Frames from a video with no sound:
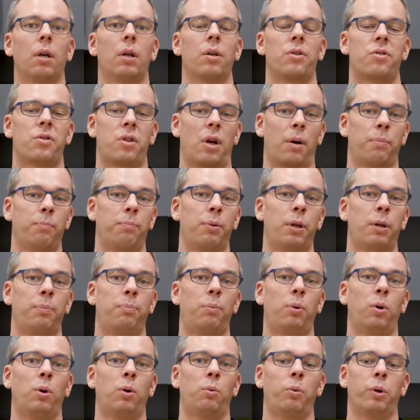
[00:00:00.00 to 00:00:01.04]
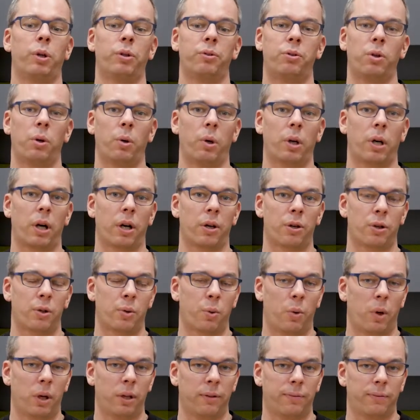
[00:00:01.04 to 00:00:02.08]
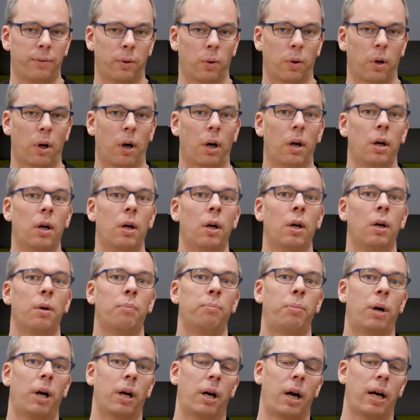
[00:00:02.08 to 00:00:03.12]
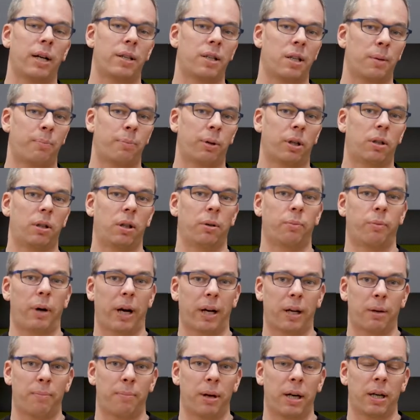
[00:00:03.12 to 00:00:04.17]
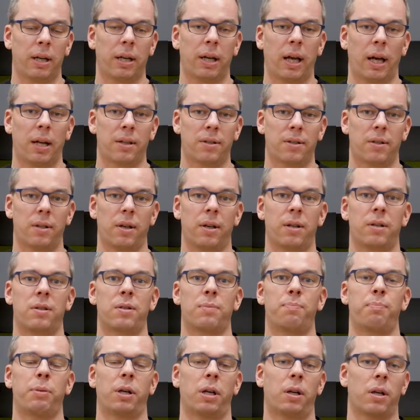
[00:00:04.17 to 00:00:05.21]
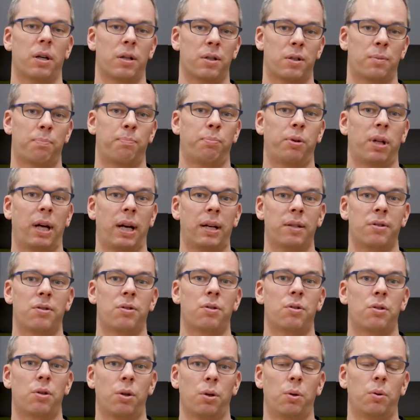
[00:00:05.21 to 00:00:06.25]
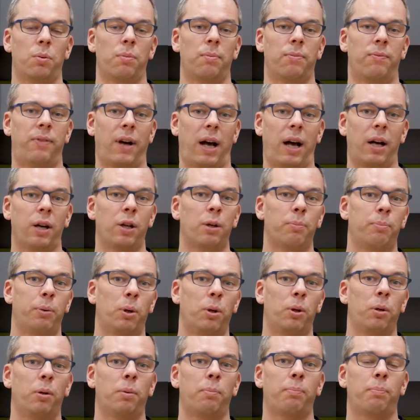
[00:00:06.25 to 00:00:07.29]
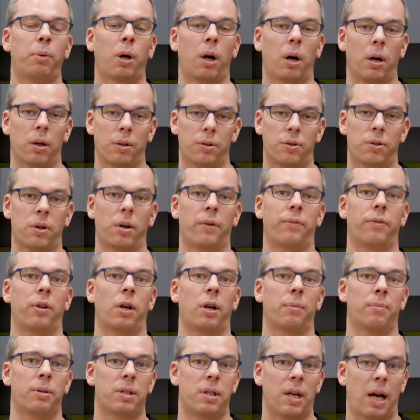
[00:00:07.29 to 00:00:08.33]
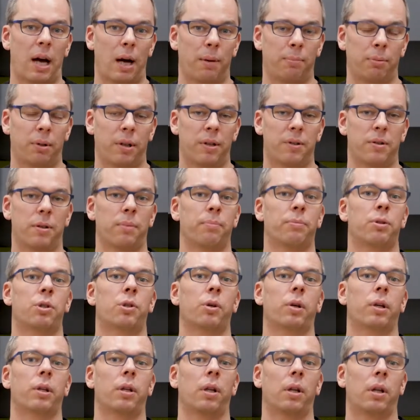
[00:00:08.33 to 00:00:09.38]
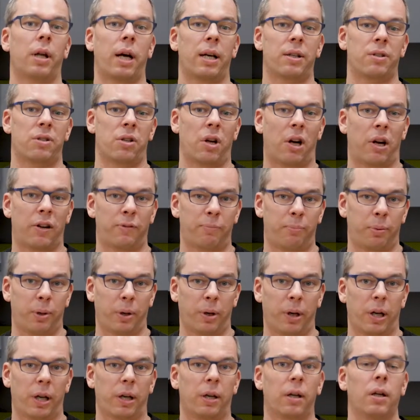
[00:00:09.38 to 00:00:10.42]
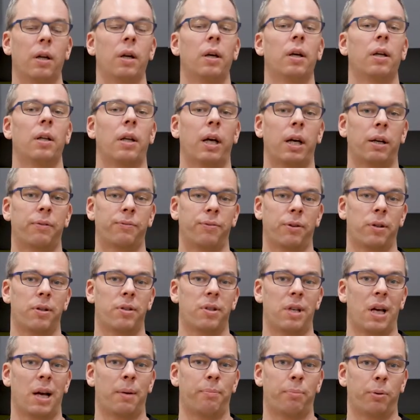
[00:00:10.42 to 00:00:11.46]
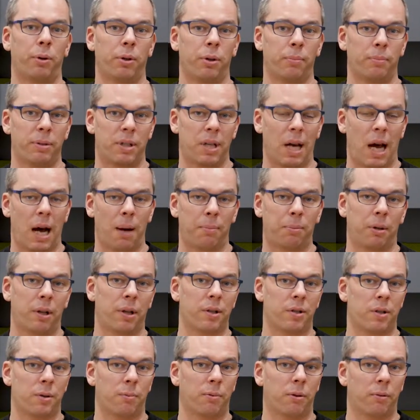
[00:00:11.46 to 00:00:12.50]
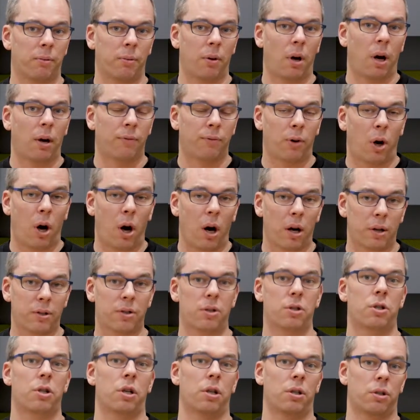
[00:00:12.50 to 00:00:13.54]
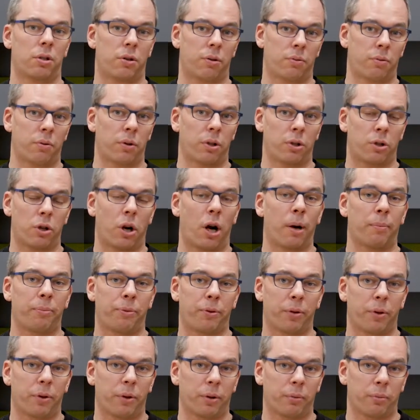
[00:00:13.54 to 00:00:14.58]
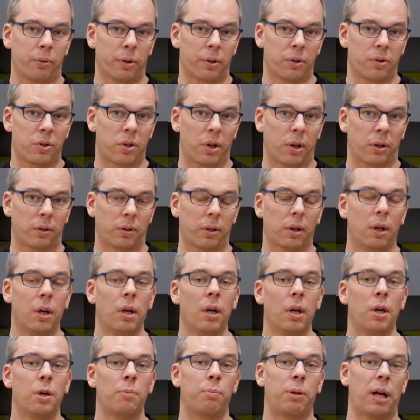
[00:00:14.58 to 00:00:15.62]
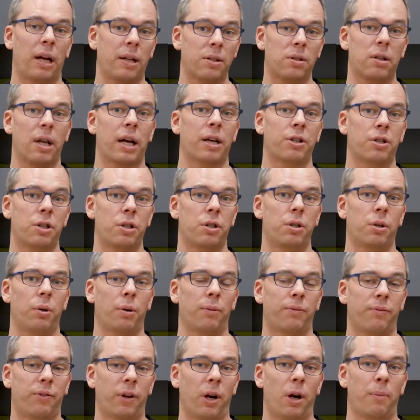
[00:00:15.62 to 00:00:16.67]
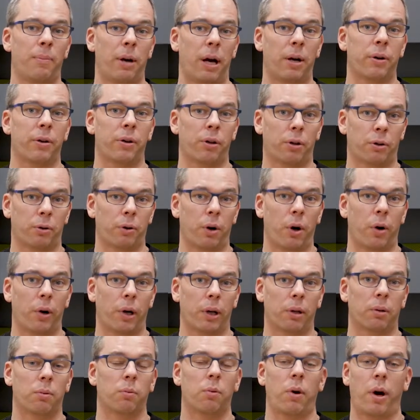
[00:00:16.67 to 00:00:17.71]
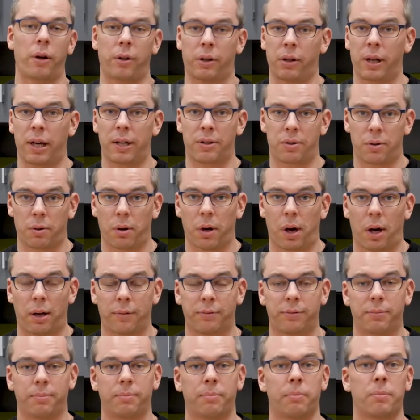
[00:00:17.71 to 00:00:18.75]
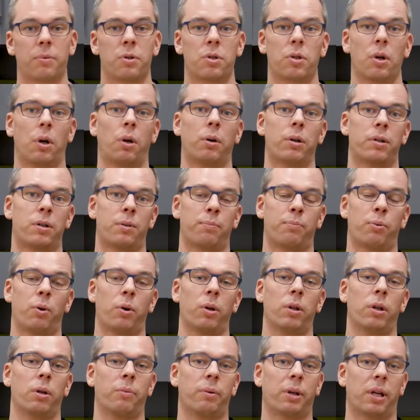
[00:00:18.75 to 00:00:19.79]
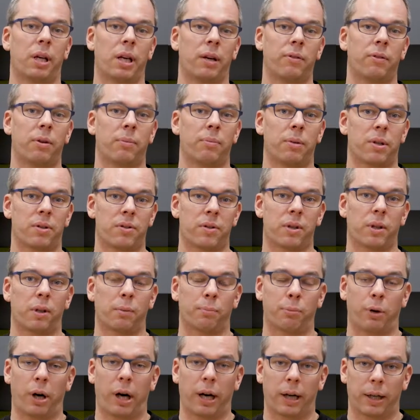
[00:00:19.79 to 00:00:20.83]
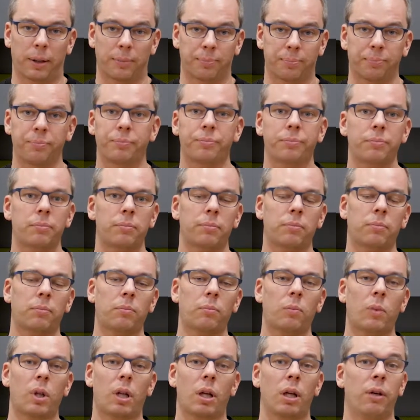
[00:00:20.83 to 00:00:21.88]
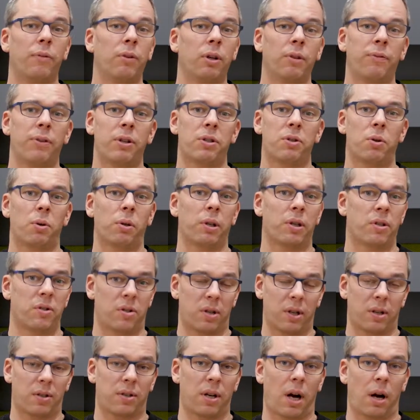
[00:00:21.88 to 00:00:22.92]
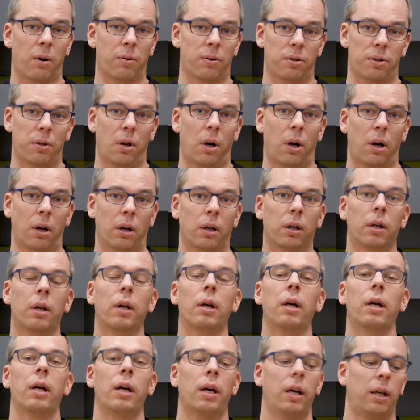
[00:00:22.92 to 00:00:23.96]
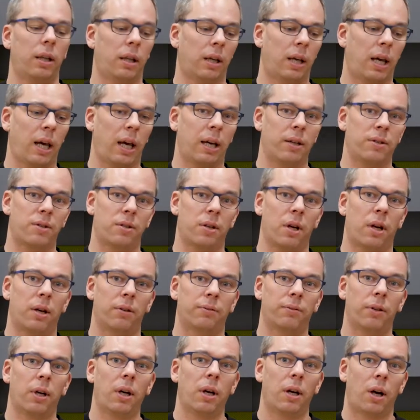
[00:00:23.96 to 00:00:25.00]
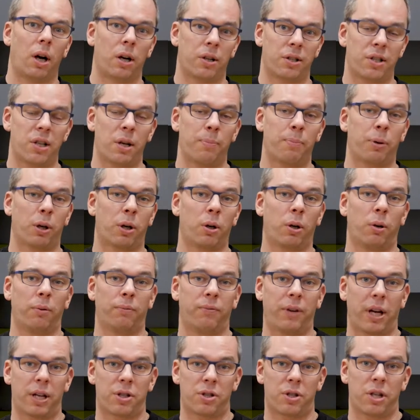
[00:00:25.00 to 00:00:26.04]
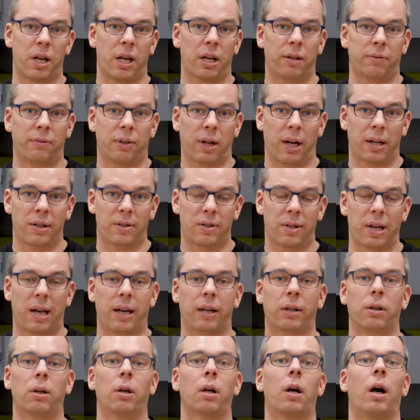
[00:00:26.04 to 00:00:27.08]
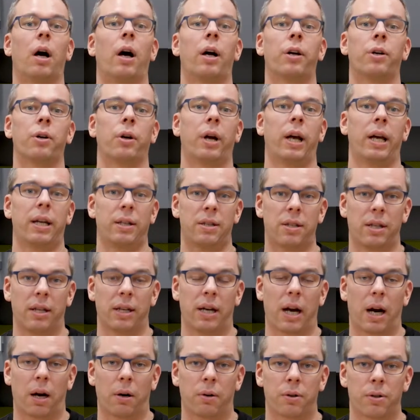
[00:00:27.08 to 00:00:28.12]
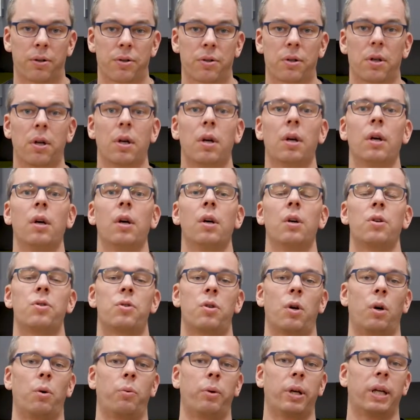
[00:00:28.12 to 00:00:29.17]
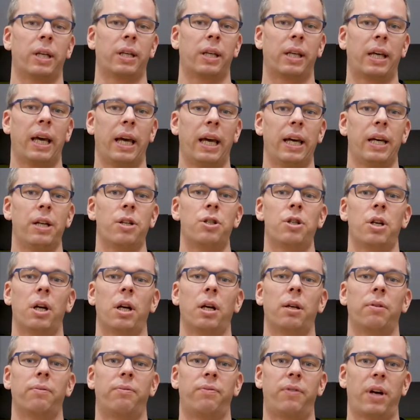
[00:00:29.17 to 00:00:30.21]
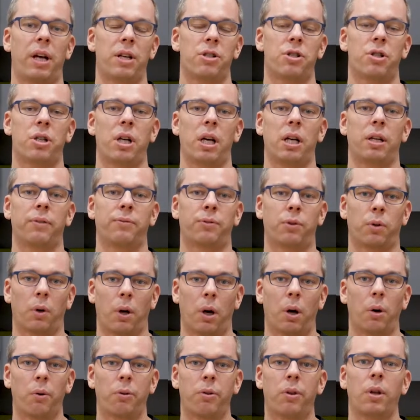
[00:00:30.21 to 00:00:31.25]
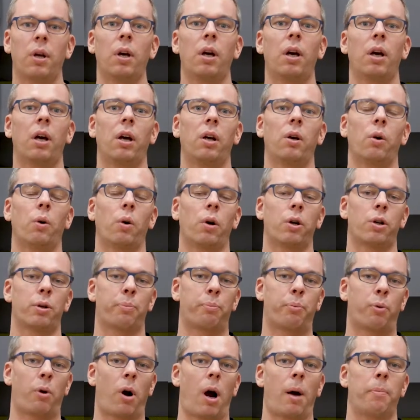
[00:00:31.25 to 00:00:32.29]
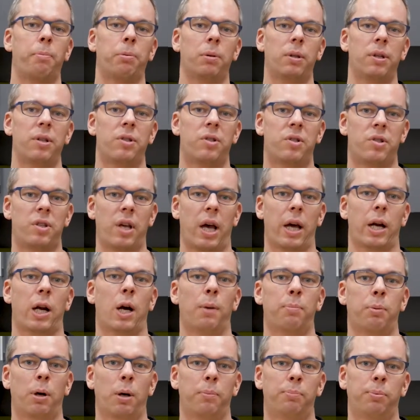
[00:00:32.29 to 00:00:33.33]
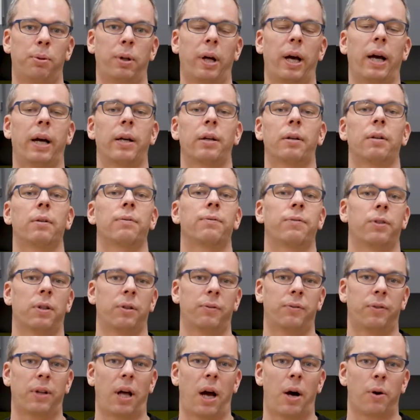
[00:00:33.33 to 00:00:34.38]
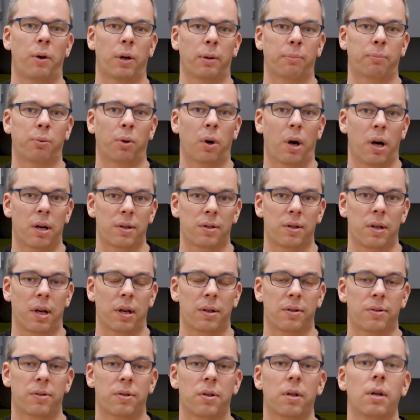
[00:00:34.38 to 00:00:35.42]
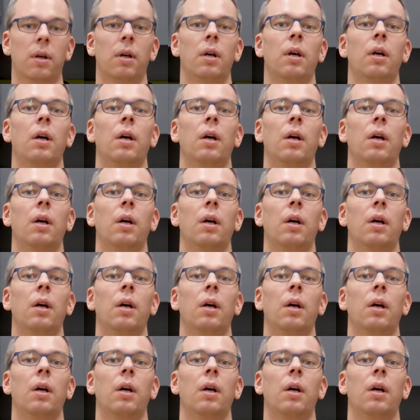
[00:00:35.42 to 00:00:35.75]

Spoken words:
Some people will do it under 24, but I typically recommend against this because plants do valuable parts of their metabolism during the lights off period. Like, for example, the metabolism of oxygen through the top third of the root zone. Plants will actually do a fair amount of their growing while the lights are off. So it's important that we give them this little break, even if it's only 6 hours long in the case of our typical vegetative light cycle under 18 hours. So we engage in vegetative growth in order to properly set up our plant for the flowering process.